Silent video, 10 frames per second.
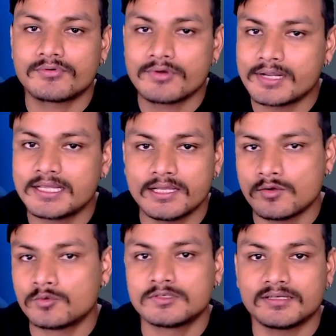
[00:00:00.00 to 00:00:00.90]
really
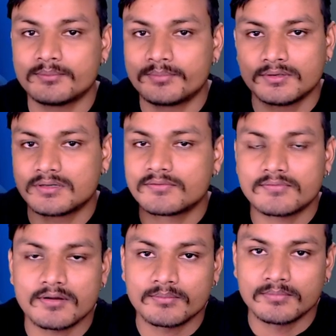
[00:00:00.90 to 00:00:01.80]
old computer
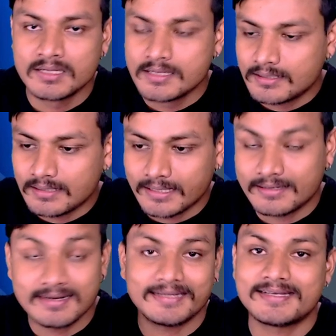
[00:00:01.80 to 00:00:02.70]
from
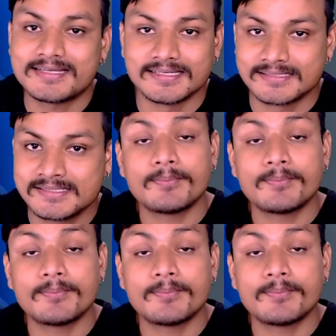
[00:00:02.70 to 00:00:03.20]
like 90s.